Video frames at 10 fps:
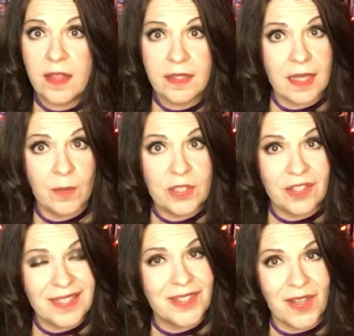think that we
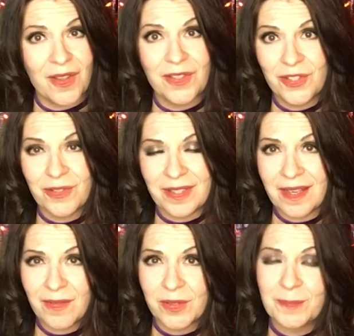just saw the Jersey
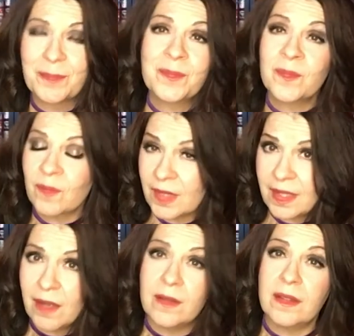Devil.
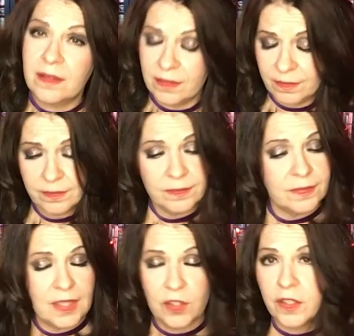Now,
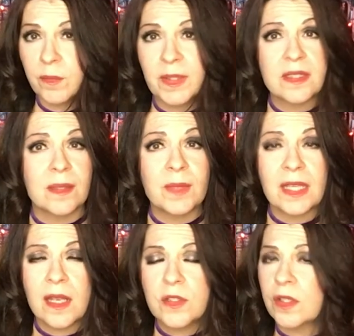it could have been something
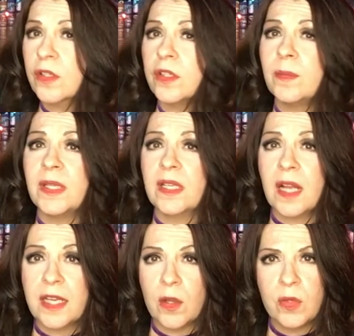else. It could have been a
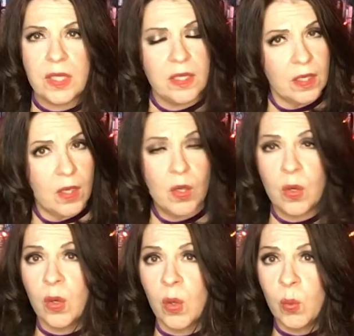coyote
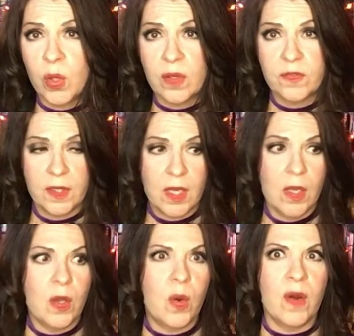or a wolf
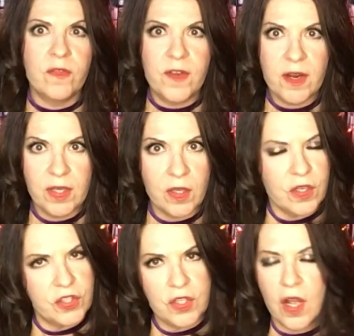or a very
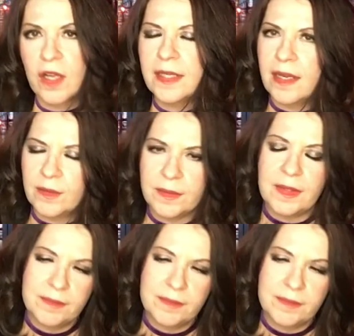large dog. Now,